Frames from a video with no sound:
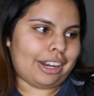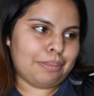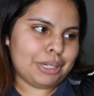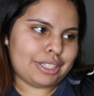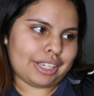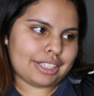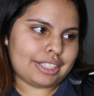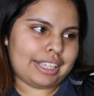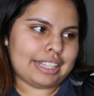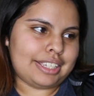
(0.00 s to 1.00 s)
number
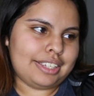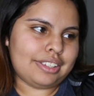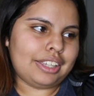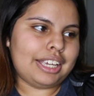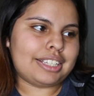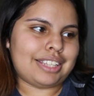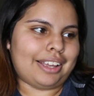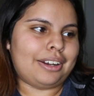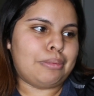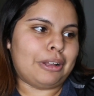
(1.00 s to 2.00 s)
6, gets easily
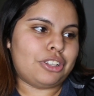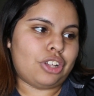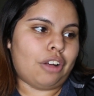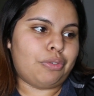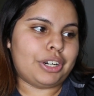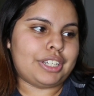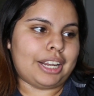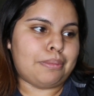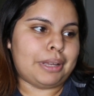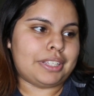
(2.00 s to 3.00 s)
excited about software,
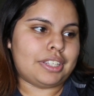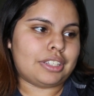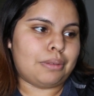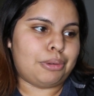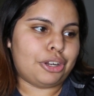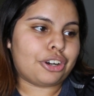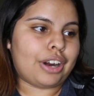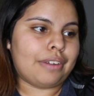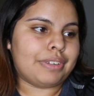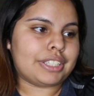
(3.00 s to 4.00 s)
databases, computer
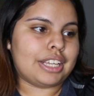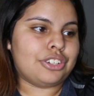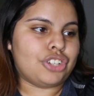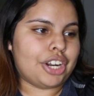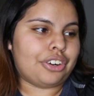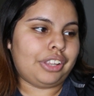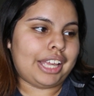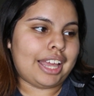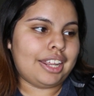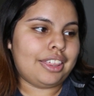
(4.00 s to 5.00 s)
graphics, and
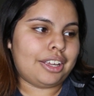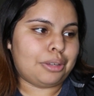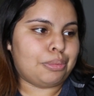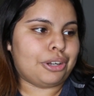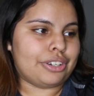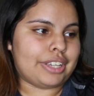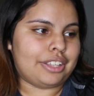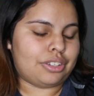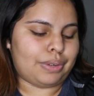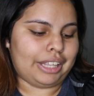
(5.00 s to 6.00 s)
generally anything computer
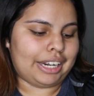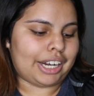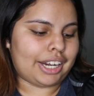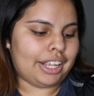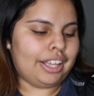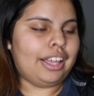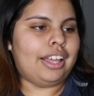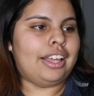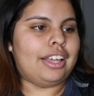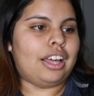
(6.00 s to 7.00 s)
science related.
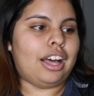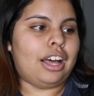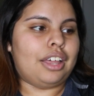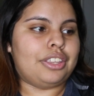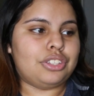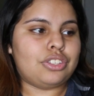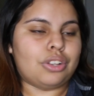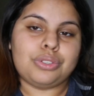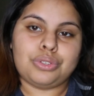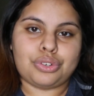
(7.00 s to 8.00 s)
This is
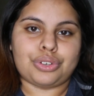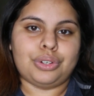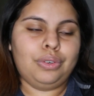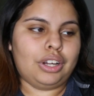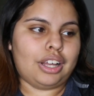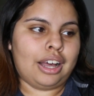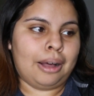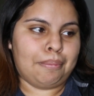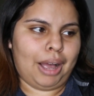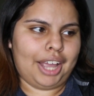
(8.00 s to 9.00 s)
also true.
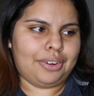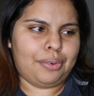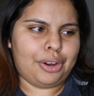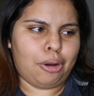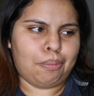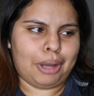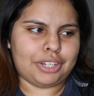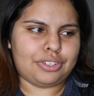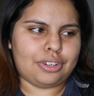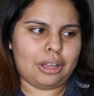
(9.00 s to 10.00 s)
I don't know
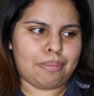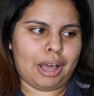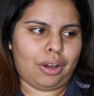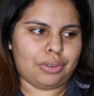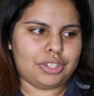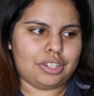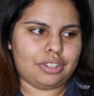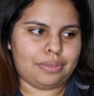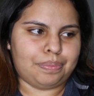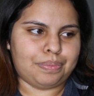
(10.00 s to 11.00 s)
much about
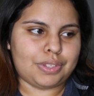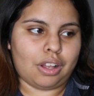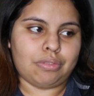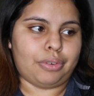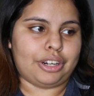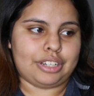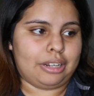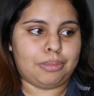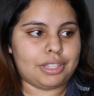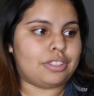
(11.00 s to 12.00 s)
software,
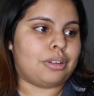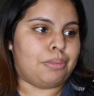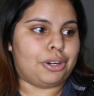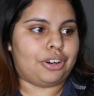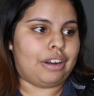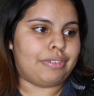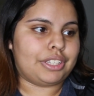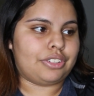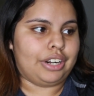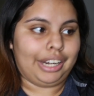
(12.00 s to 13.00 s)
databases, computer
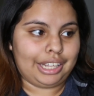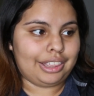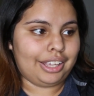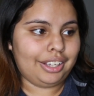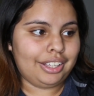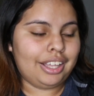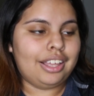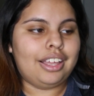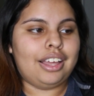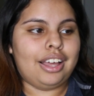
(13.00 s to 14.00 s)
graphics, or anything,
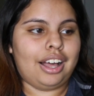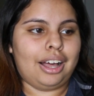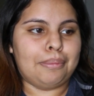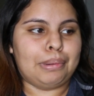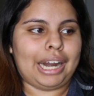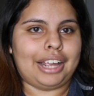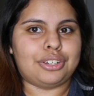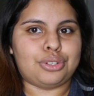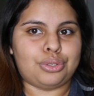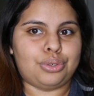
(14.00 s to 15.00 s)
but
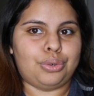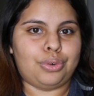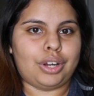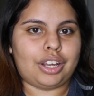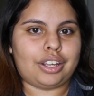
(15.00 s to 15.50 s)
I do,